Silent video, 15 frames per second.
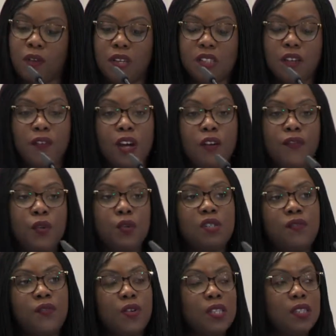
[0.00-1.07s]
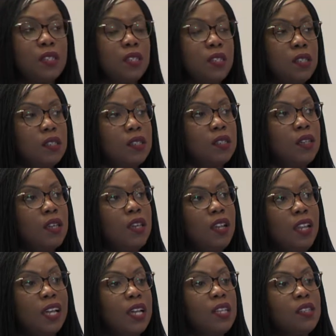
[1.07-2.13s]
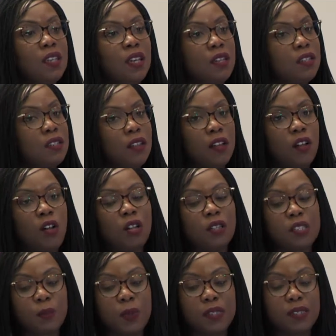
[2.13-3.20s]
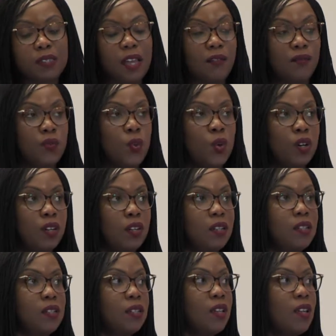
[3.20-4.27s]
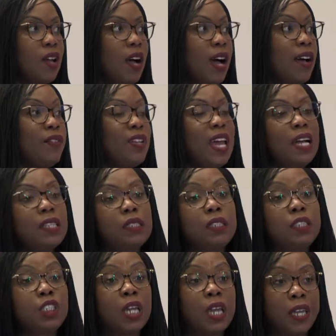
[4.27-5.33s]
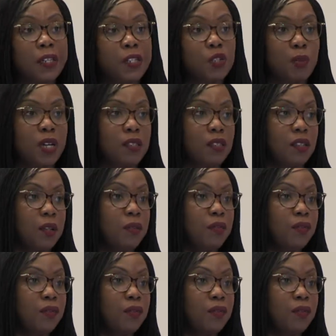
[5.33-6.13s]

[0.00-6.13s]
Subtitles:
There are very few differences. Like I said, all these places I've worked, I haven't had to change myself.